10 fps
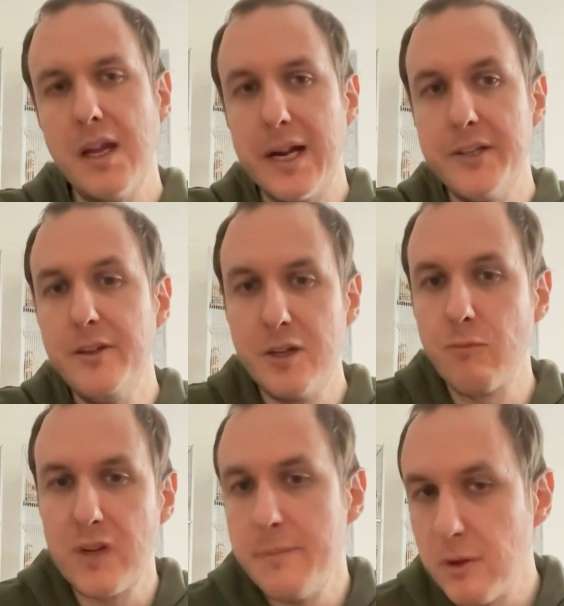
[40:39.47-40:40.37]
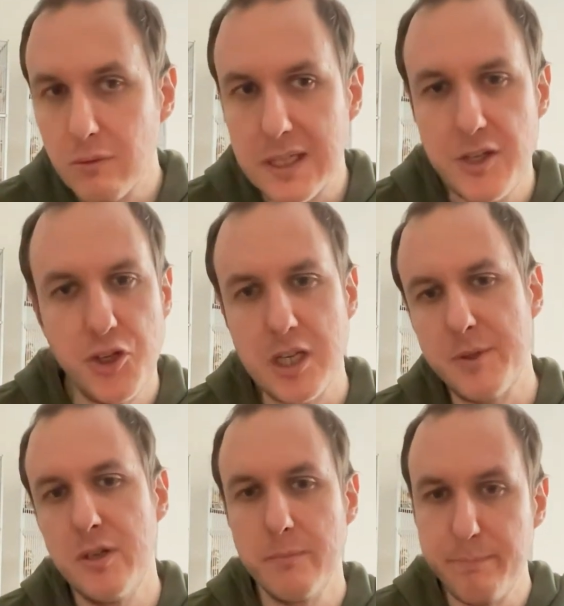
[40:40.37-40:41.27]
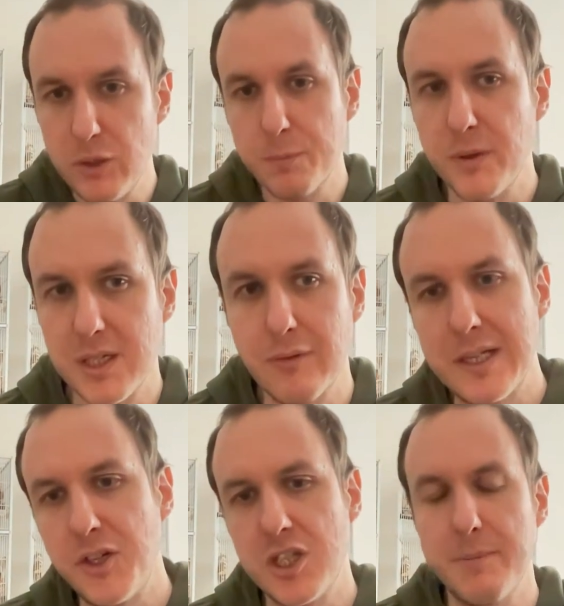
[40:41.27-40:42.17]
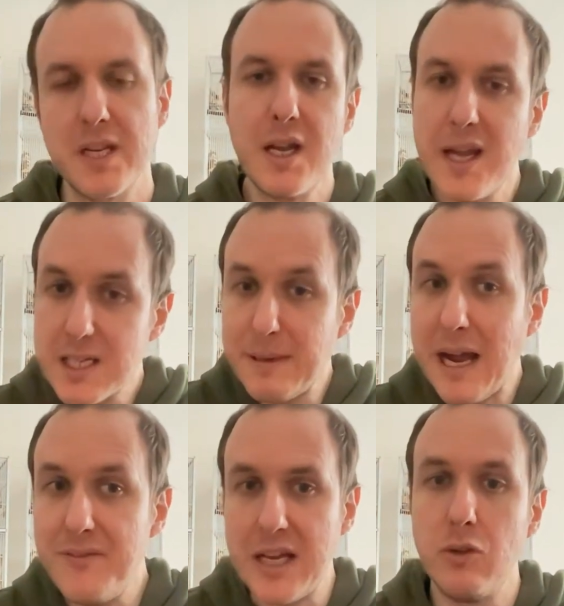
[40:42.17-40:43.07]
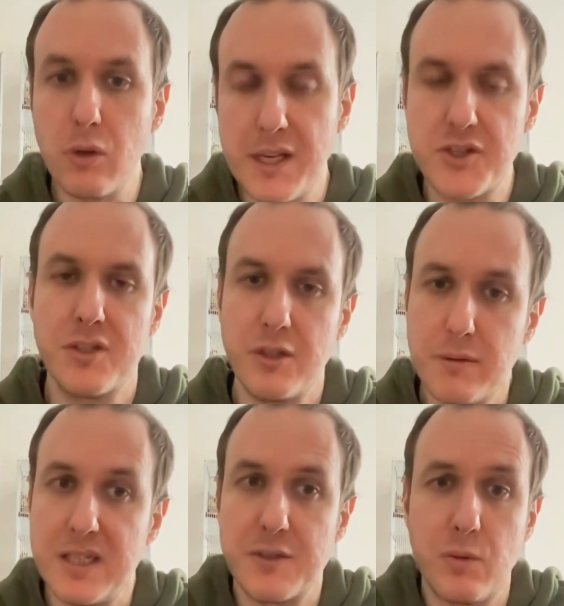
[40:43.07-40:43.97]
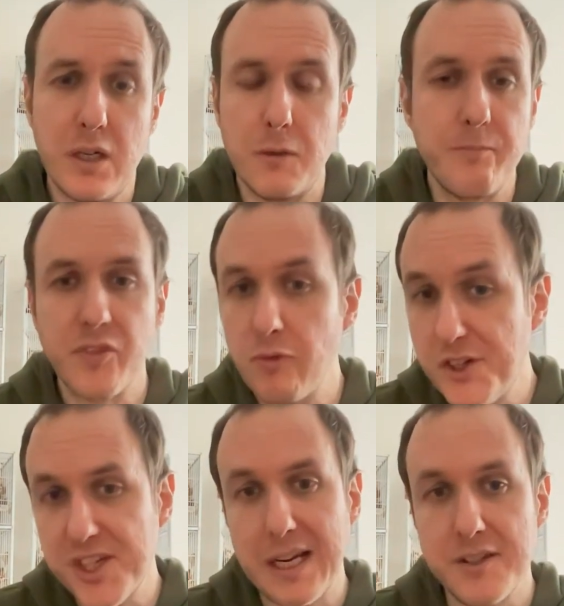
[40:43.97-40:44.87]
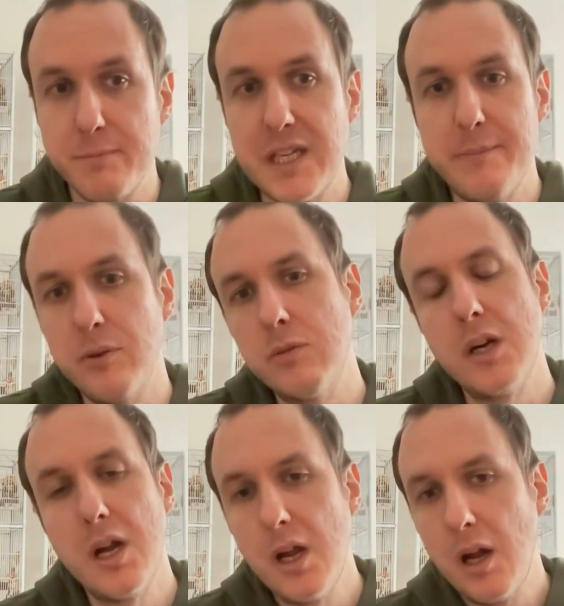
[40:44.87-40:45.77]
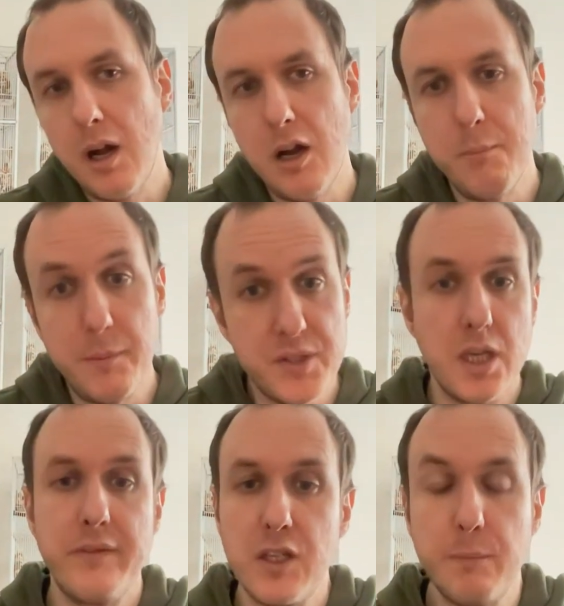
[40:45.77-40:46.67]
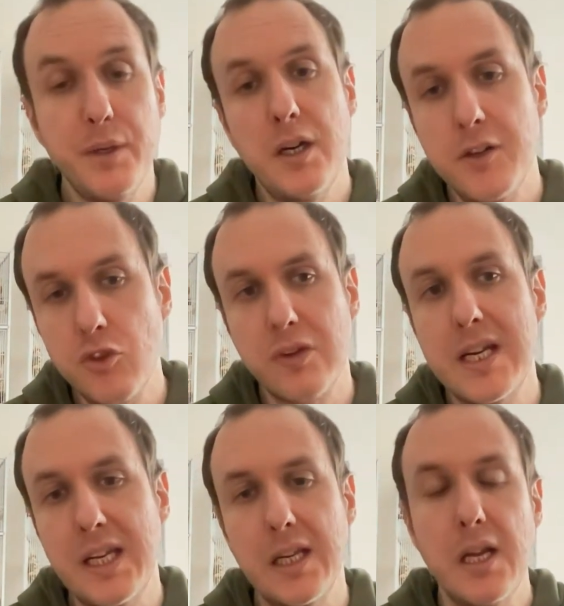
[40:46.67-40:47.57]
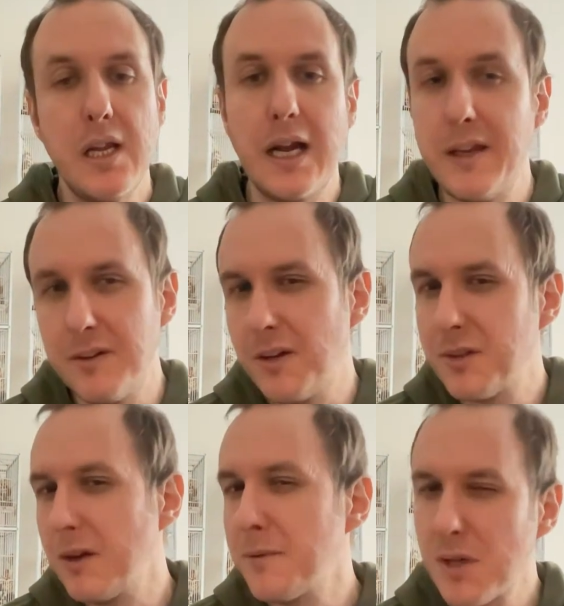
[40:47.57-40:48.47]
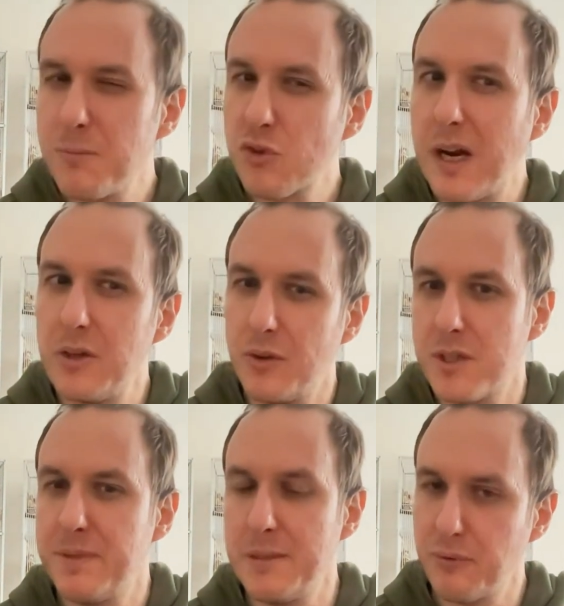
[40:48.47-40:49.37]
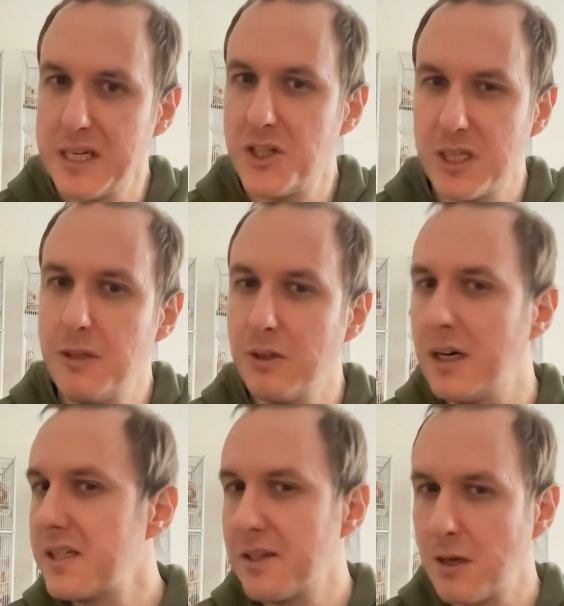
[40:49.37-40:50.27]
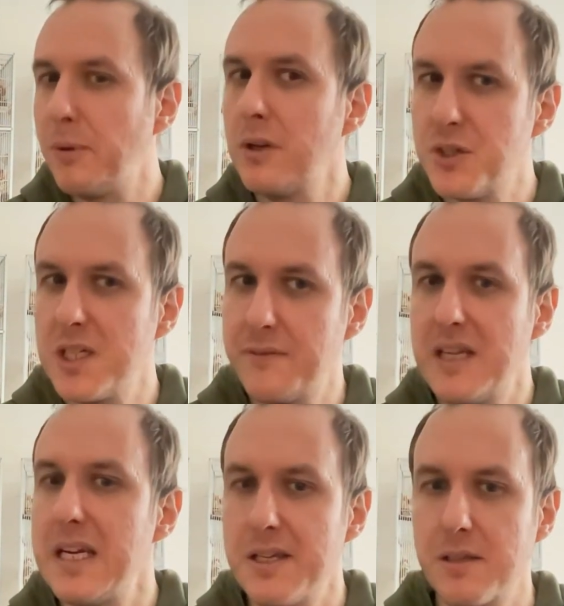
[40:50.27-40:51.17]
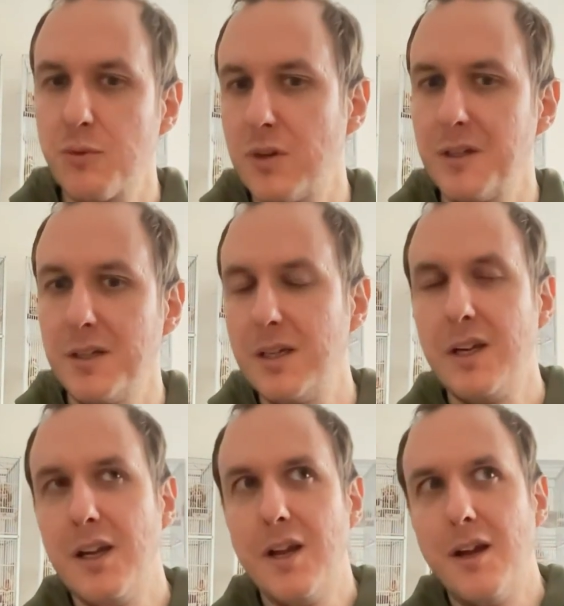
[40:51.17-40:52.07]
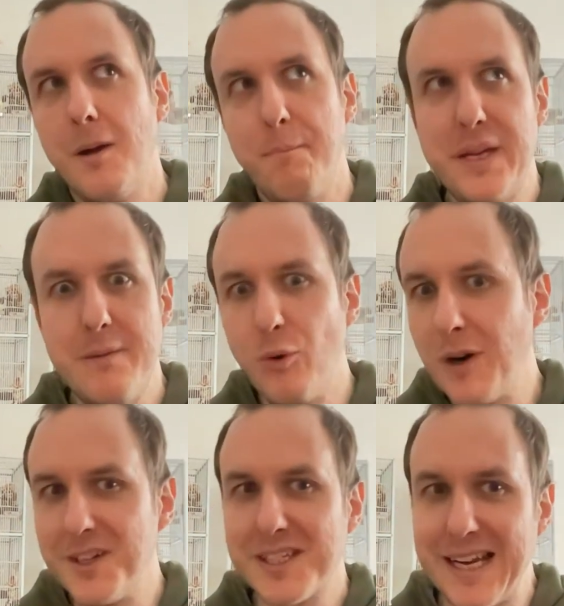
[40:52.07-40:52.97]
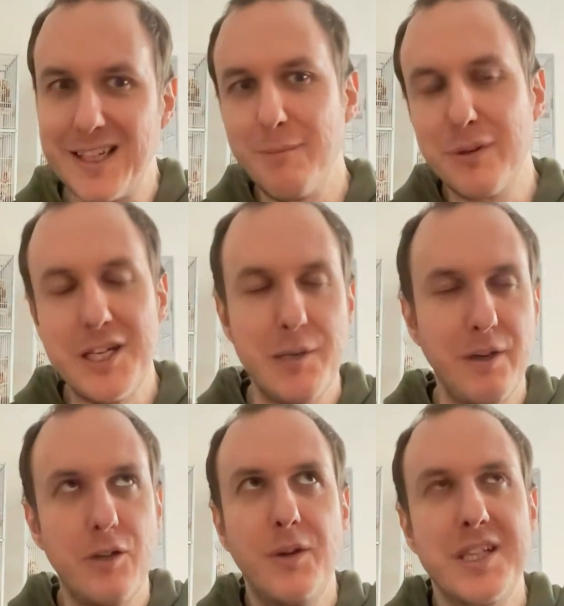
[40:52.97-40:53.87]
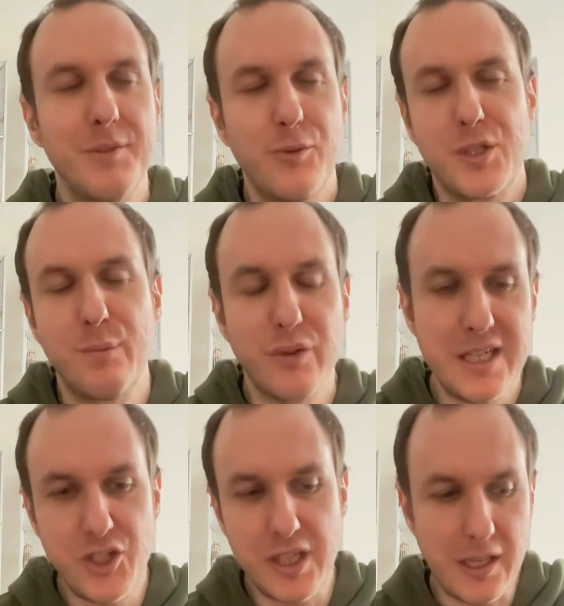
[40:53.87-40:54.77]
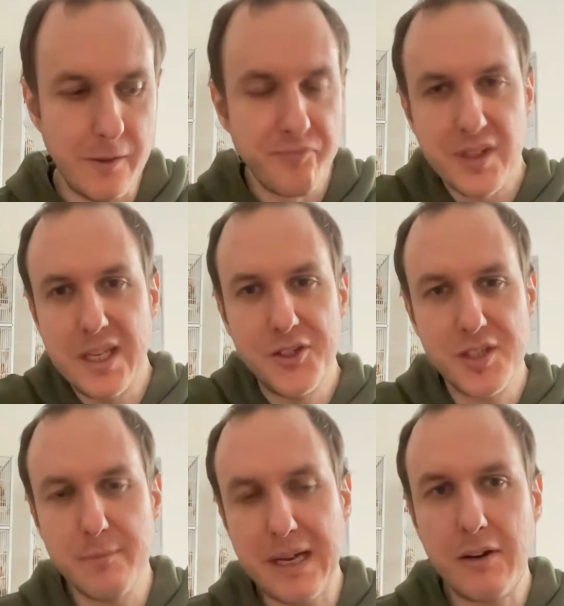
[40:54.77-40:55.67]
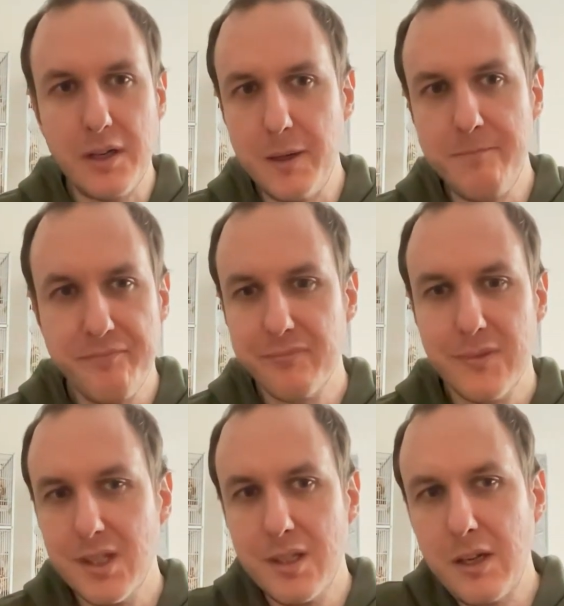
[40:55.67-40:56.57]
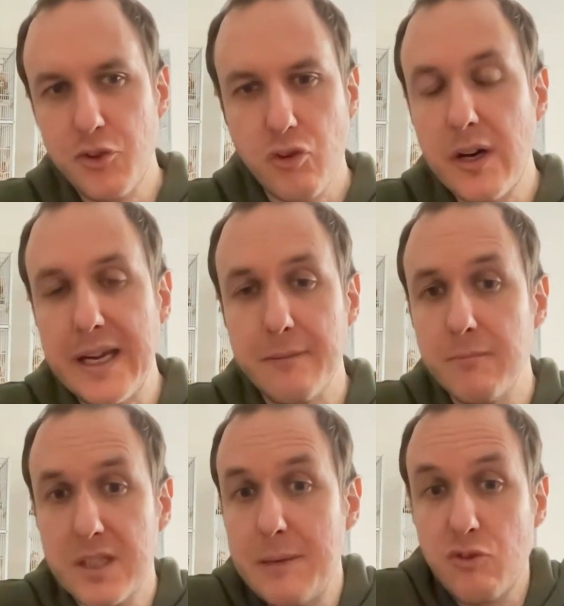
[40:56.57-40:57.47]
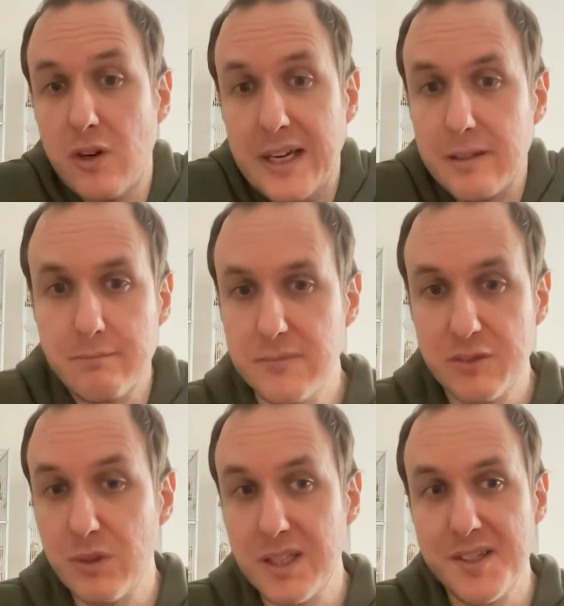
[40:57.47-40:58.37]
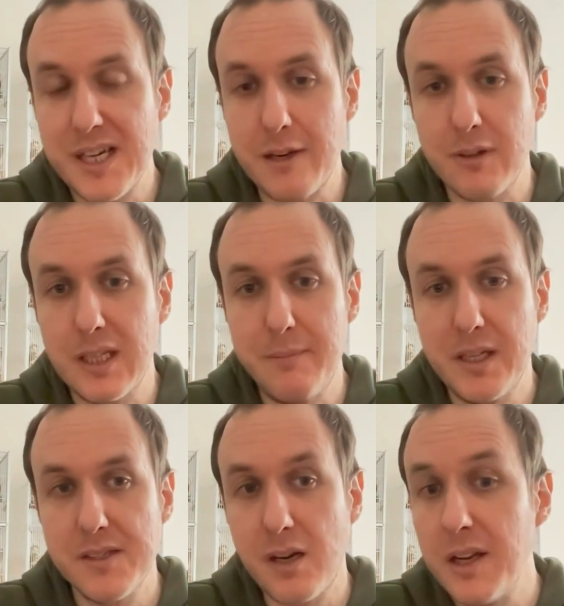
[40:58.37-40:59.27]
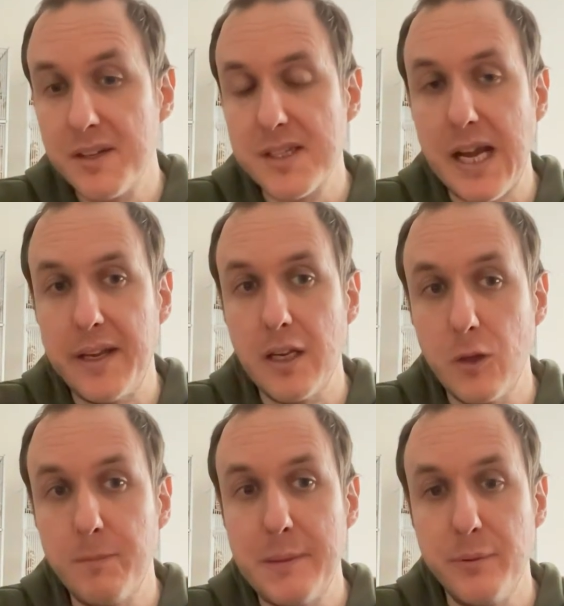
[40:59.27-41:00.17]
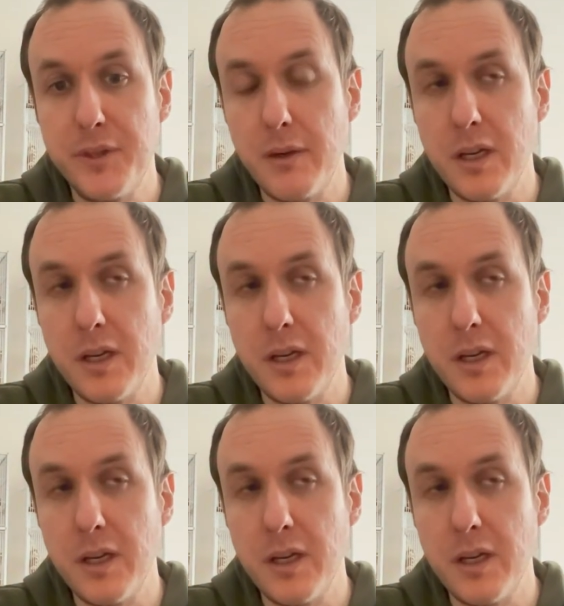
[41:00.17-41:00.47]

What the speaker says: And you can rebuild relationships. You can build positive relationships. It's about having that knowledge to do it as well. Reaching out to people, observing your bird and training. And I'm trying not to be preachy, you guys, here. So apologies if it is. I'm trying to be more understanding than preachy, but it always comes across as preachy. It's just about, you know, trying. Keep trying is all I can say, really, because I understand it. A lot of people do it.